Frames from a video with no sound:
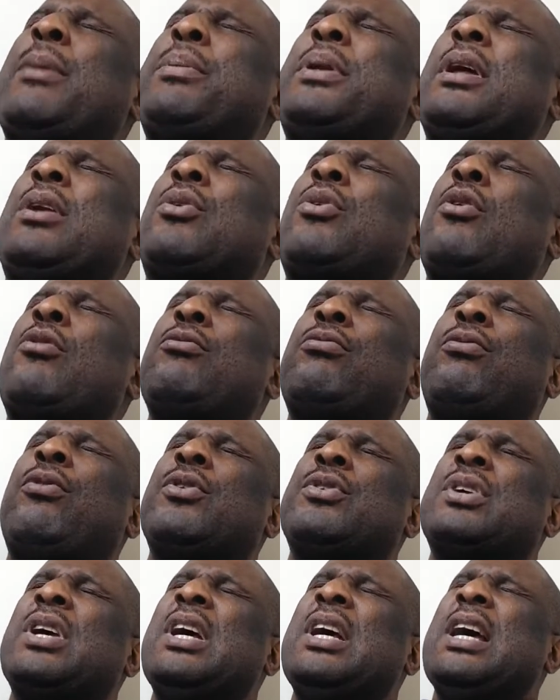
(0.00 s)
tap it at
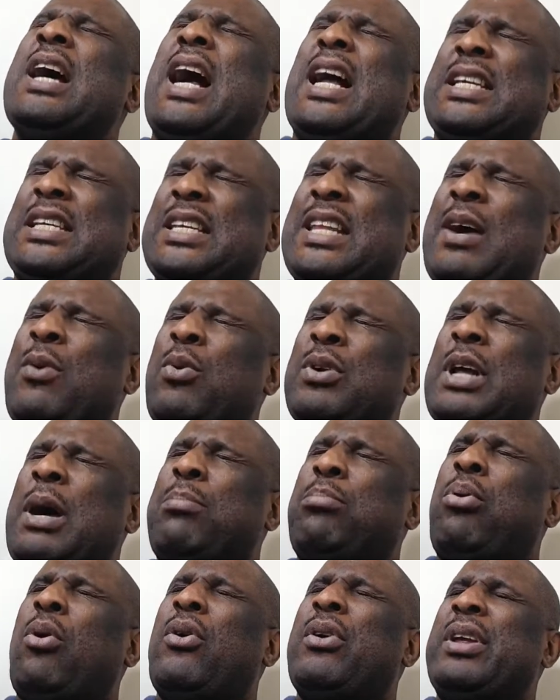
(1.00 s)
comfort. I see that
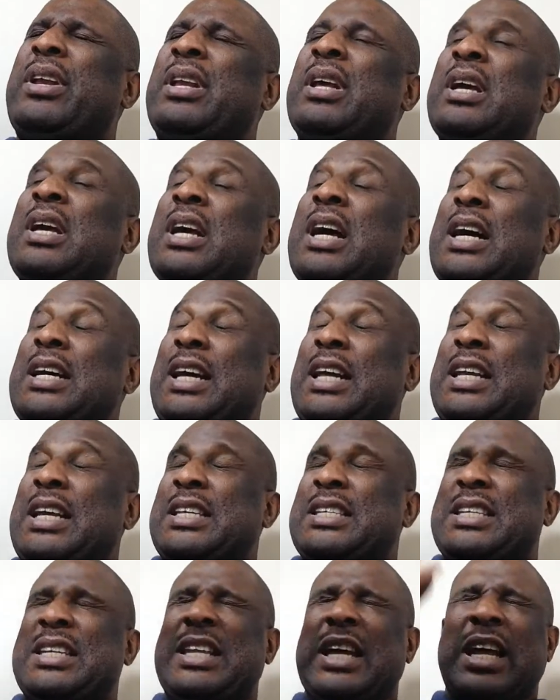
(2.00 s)
water pouring. And I
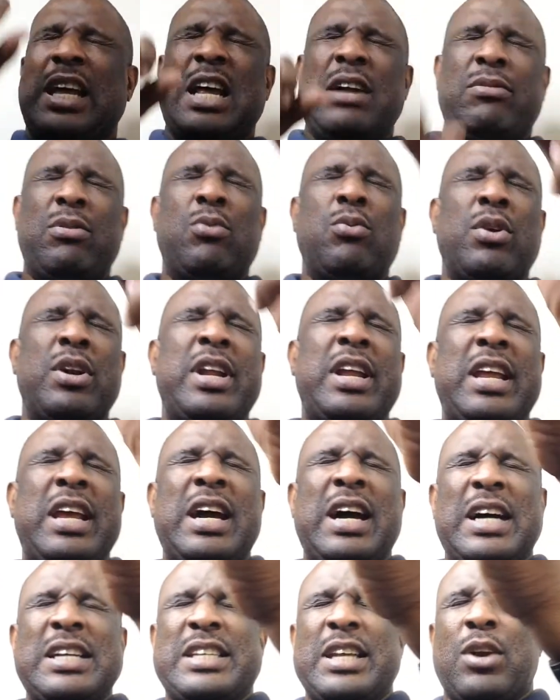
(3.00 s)
see that everyone
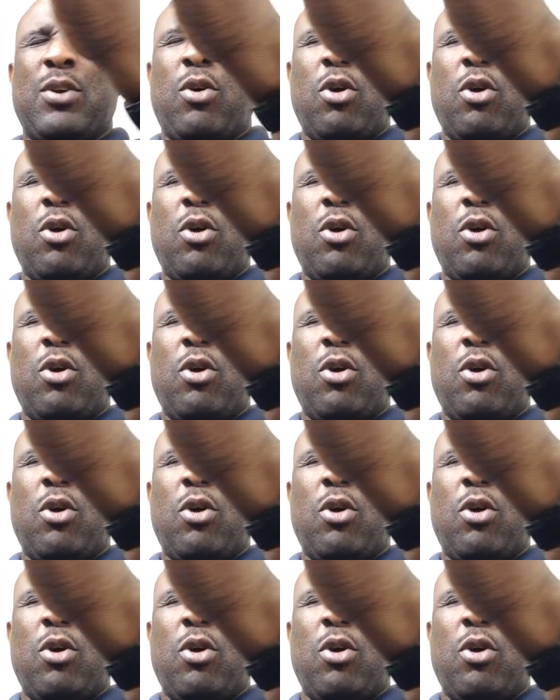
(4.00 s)
here has a